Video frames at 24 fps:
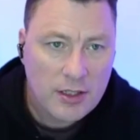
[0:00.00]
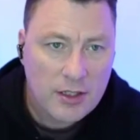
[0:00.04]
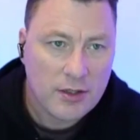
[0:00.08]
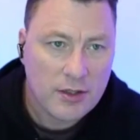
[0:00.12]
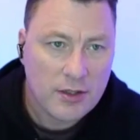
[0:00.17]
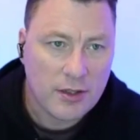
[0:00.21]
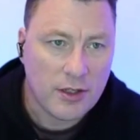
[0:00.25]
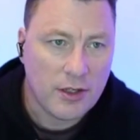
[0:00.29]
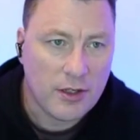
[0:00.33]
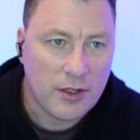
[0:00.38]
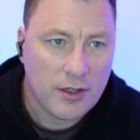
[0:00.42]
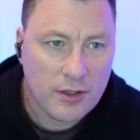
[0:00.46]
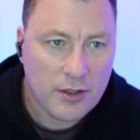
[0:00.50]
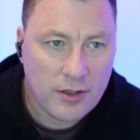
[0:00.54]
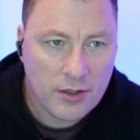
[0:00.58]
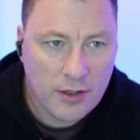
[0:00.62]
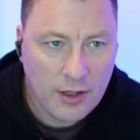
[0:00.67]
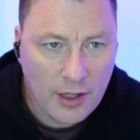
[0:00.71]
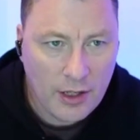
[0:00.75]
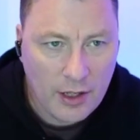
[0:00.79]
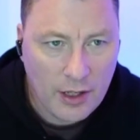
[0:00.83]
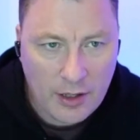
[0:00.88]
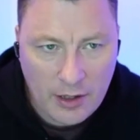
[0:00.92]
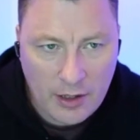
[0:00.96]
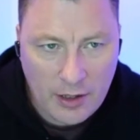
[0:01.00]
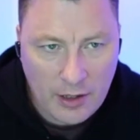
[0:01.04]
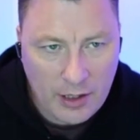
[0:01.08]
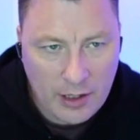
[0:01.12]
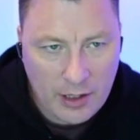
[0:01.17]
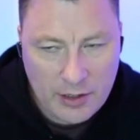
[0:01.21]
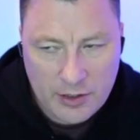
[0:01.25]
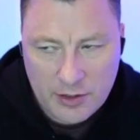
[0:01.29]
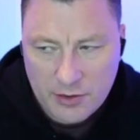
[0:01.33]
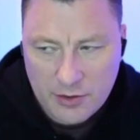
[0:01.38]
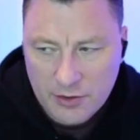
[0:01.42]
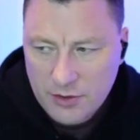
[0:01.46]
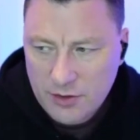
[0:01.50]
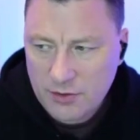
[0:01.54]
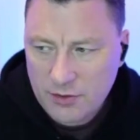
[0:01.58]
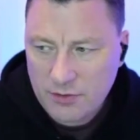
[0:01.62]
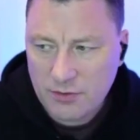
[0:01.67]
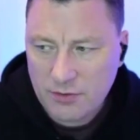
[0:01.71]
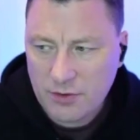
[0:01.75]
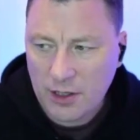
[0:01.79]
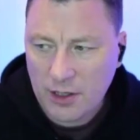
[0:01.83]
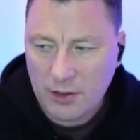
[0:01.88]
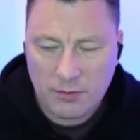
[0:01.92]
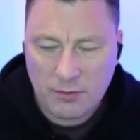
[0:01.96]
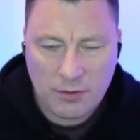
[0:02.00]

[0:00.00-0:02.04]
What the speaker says: that is, you know,